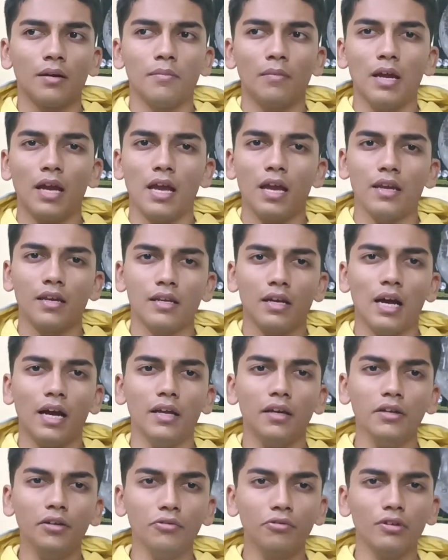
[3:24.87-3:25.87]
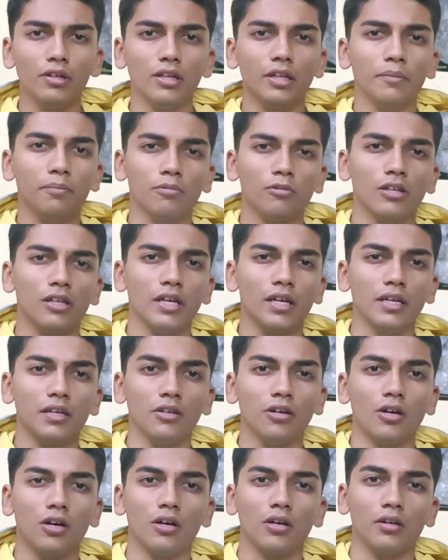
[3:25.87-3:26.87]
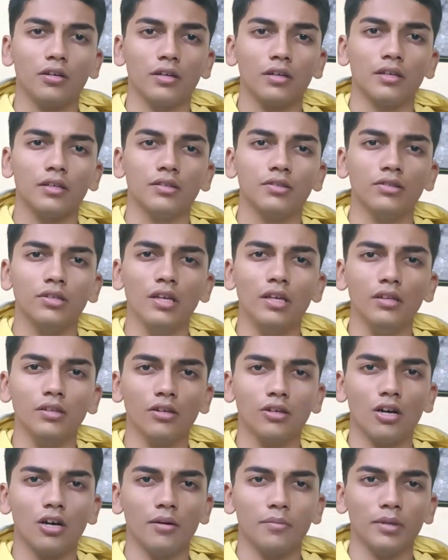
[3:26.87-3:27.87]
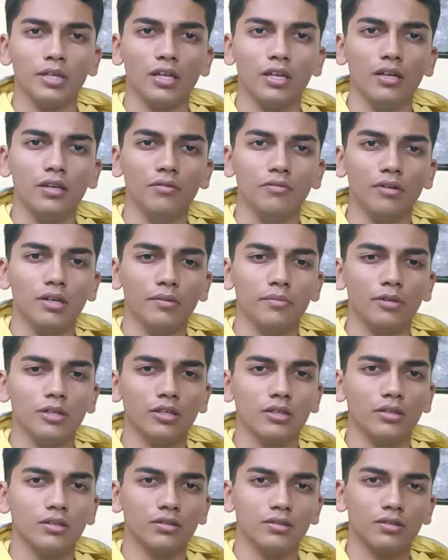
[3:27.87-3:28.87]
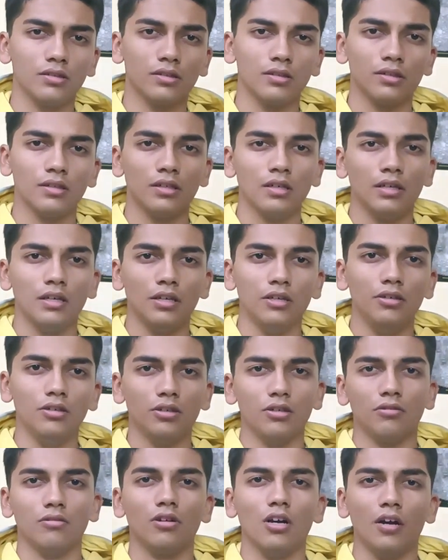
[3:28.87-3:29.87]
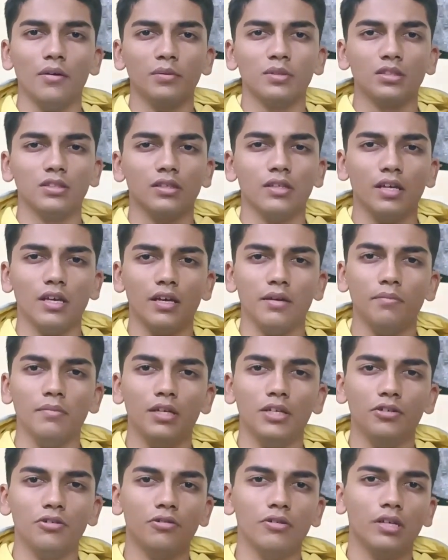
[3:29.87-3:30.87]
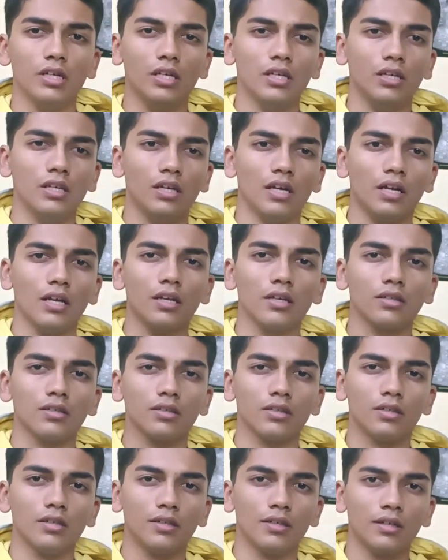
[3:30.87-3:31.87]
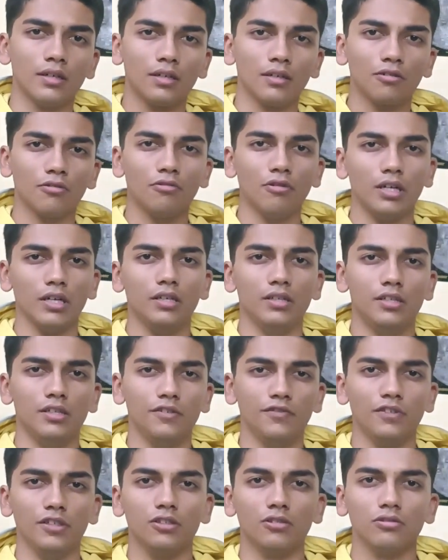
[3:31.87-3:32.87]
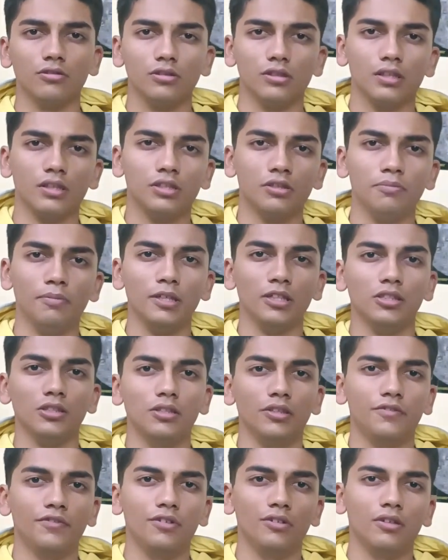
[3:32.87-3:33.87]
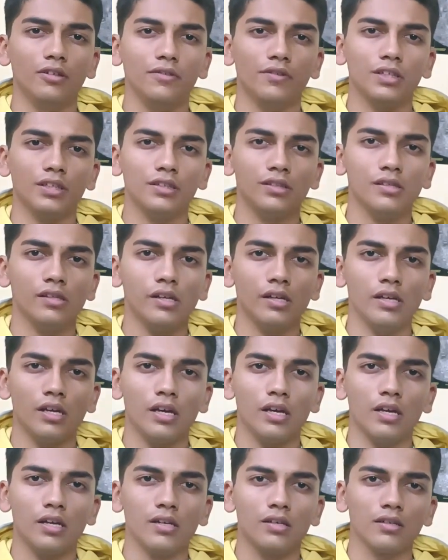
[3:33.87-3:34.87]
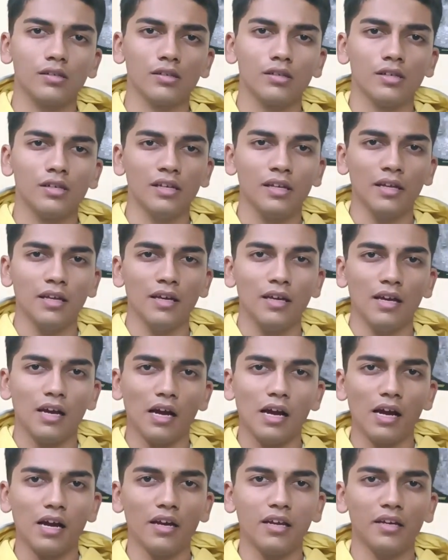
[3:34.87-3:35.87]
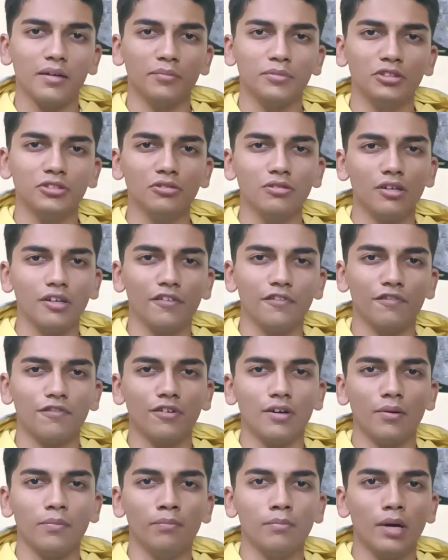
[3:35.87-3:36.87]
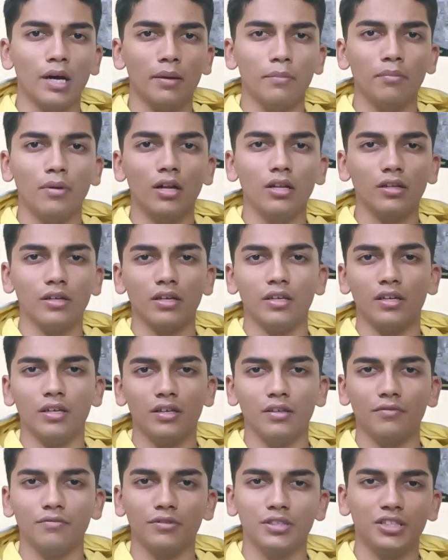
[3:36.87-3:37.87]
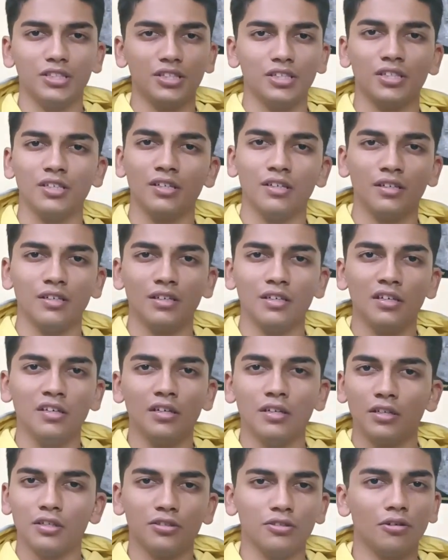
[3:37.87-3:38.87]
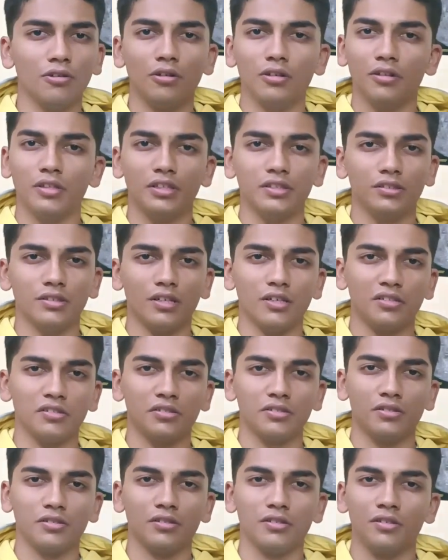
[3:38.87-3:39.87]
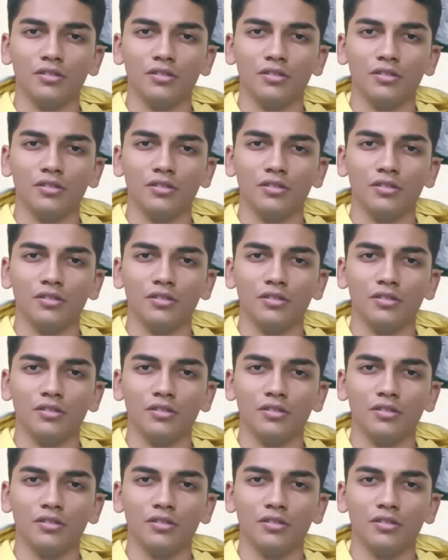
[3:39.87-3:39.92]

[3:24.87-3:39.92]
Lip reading: and I didn't really plan on seeing the comet anyway because comets can be tricky and quite difficult, especially if you live in a city, and I am shooting from my balcony, which totally sucks.